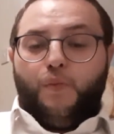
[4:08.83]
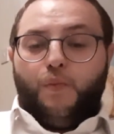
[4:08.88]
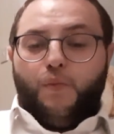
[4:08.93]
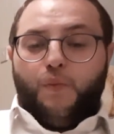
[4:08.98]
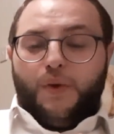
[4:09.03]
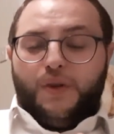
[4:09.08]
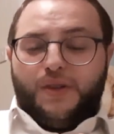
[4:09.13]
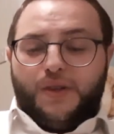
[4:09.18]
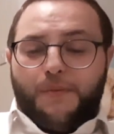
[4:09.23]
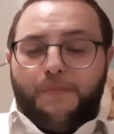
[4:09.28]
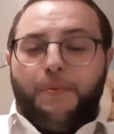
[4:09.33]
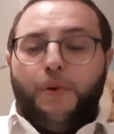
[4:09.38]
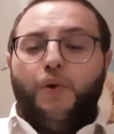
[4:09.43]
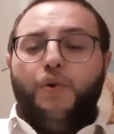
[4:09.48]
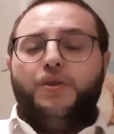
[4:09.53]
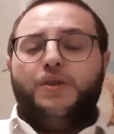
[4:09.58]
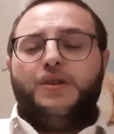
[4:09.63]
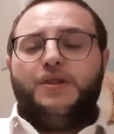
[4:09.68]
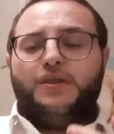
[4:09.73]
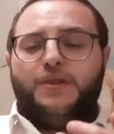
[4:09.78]
it's
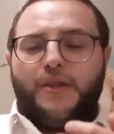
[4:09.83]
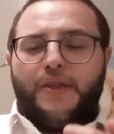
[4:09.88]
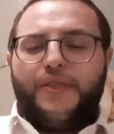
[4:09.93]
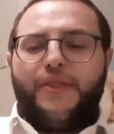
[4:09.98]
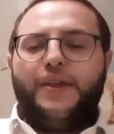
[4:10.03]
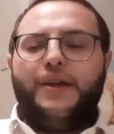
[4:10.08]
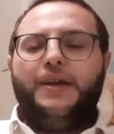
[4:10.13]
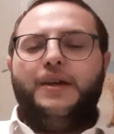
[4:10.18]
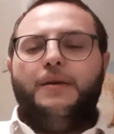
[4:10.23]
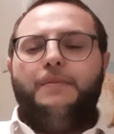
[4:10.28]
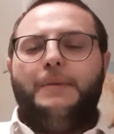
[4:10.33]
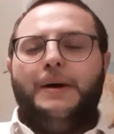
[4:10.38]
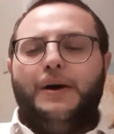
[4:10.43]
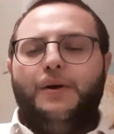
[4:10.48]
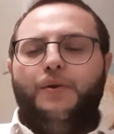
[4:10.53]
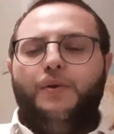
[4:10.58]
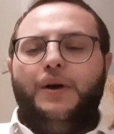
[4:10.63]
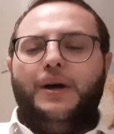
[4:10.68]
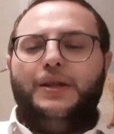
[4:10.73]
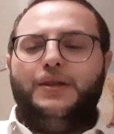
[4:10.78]
important to think
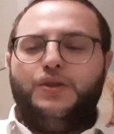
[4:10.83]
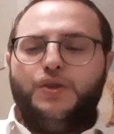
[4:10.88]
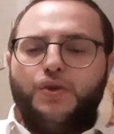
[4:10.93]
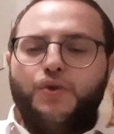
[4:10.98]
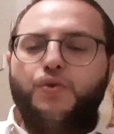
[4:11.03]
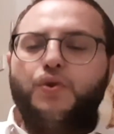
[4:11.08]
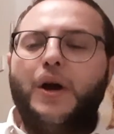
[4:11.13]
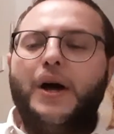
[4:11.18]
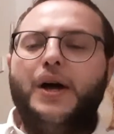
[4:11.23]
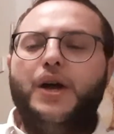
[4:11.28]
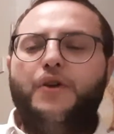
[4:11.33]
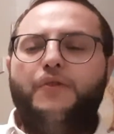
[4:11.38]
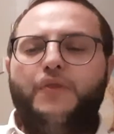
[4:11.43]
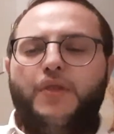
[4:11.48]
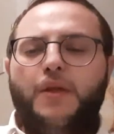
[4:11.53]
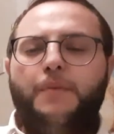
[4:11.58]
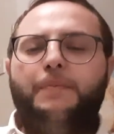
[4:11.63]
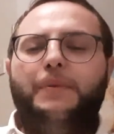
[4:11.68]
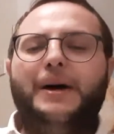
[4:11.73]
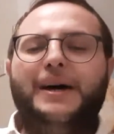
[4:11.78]
about and to cry over
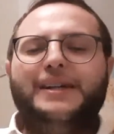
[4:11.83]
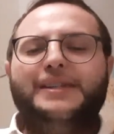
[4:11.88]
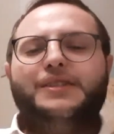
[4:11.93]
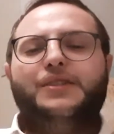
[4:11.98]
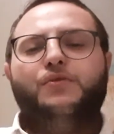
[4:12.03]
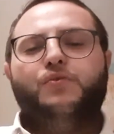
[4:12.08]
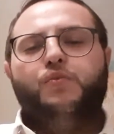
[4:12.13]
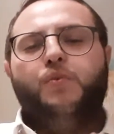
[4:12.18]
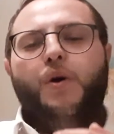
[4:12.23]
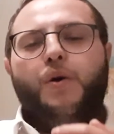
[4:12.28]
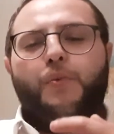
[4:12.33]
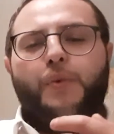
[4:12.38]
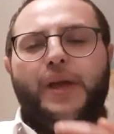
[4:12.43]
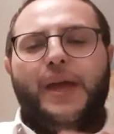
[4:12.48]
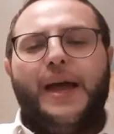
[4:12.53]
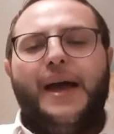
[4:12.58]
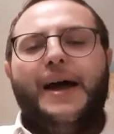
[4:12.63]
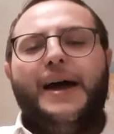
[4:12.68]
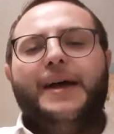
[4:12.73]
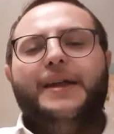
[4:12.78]
the past of what we
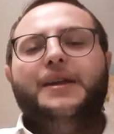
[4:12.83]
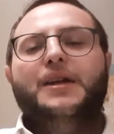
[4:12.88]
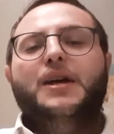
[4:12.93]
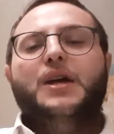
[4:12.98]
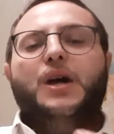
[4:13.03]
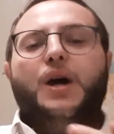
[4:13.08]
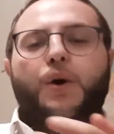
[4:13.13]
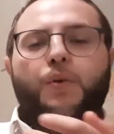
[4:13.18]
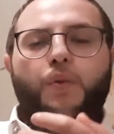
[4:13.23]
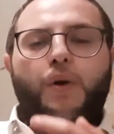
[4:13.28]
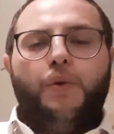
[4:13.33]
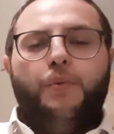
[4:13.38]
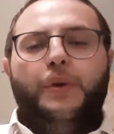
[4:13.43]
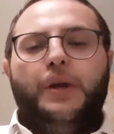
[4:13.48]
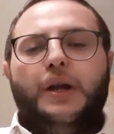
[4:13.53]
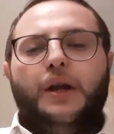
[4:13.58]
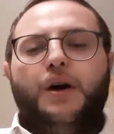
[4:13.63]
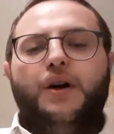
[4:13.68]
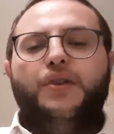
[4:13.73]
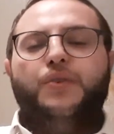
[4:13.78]
had and what we
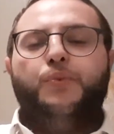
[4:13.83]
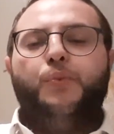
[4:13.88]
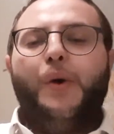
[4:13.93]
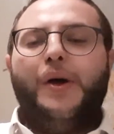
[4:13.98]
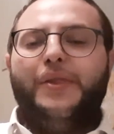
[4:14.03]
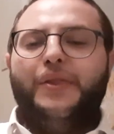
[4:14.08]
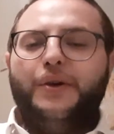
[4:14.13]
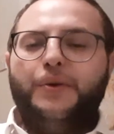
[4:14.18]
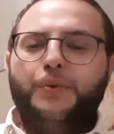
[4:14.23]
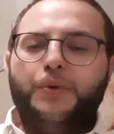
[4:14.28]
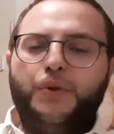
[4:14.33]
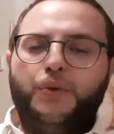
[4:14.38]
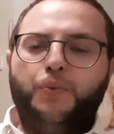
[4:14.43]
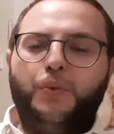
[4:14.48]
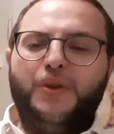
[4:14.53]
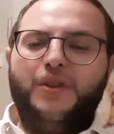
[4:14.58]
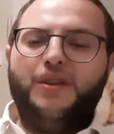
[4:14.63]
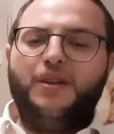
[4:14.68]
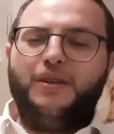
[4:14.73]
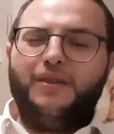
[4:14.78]
lost, whether it was
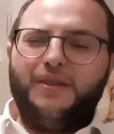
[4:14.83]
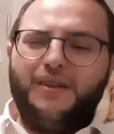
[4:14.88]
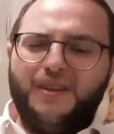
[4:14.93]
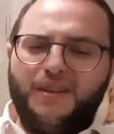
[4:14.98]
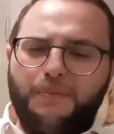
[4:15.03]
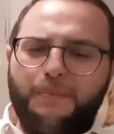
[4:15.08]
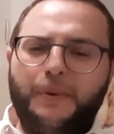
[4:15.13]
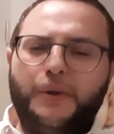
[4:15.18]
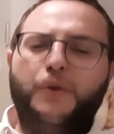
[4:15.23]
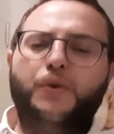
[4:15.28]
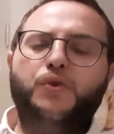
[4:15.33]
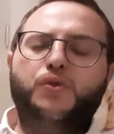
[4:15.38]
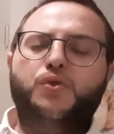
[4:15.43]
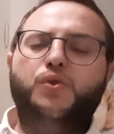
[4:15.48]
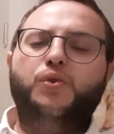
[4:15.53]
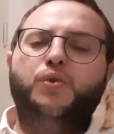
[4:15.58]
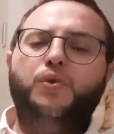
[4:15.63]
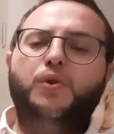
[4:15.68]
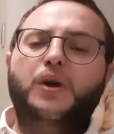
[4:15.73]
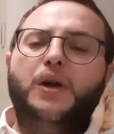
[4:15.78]
with the
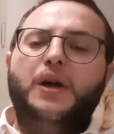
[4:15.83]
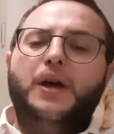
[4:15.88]
spiritual